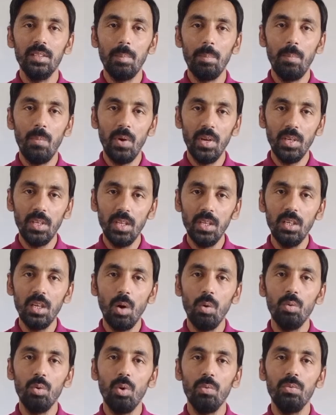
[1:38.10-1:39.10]
the breaking
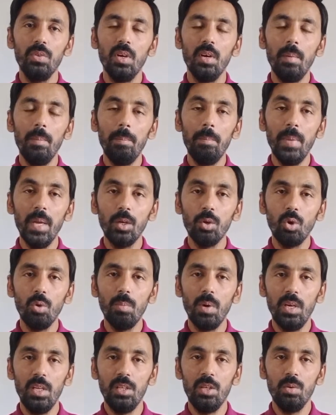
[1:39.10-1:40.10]
down of the
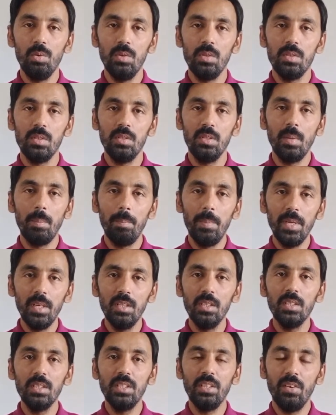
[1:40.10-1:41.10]
macromolecules,
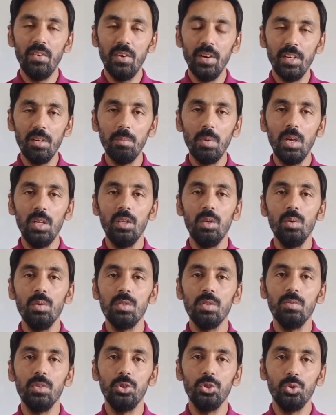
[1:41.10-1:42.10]
the greater
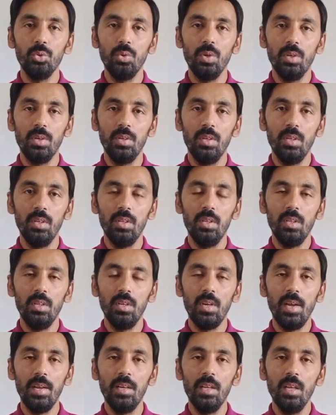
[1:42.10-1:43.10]
molecules of the sugar,
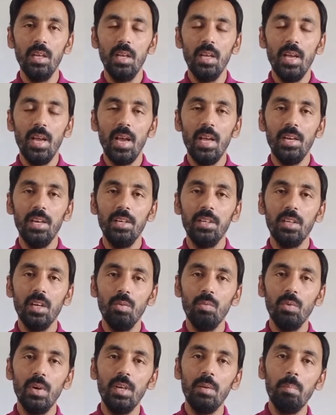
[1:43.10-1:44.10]
right? And it
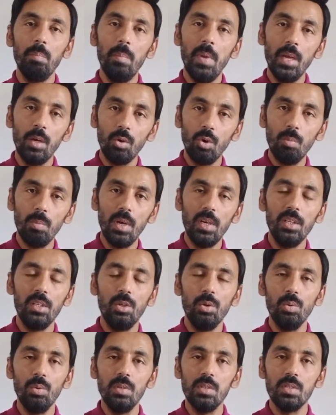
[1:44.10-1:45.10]
convert
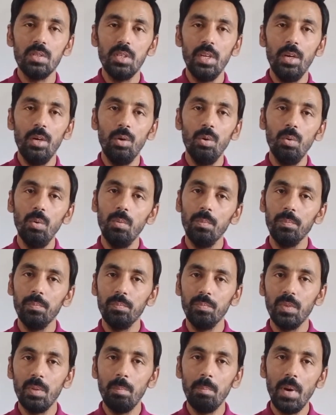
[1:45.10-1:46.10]
macromolecules into
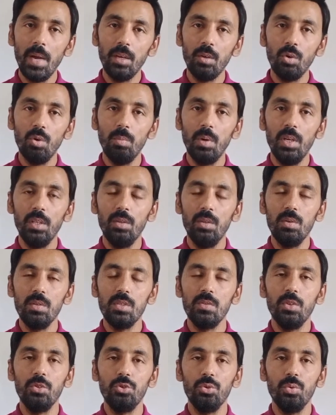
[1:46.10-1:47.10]
micromolecules
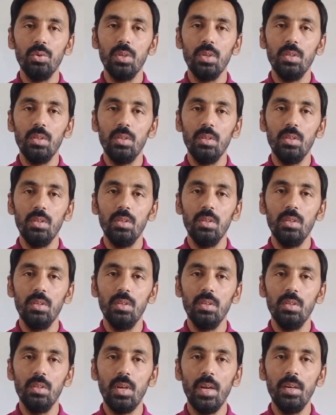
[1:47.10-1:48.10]
of the sugar,
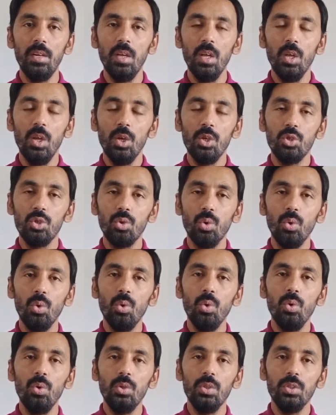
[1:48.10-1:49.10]
right?
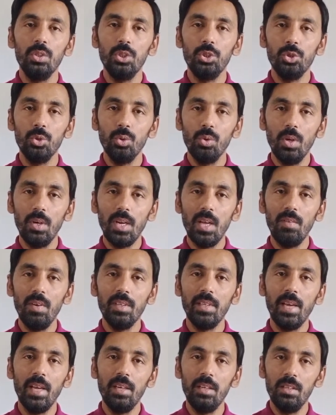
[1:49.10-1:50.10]
So the sugar level
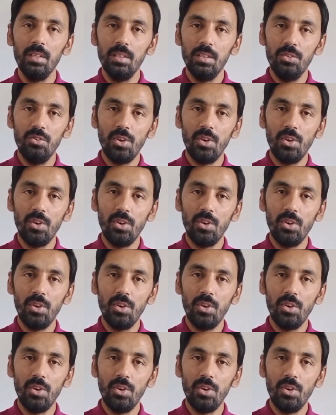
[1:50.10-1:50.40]
can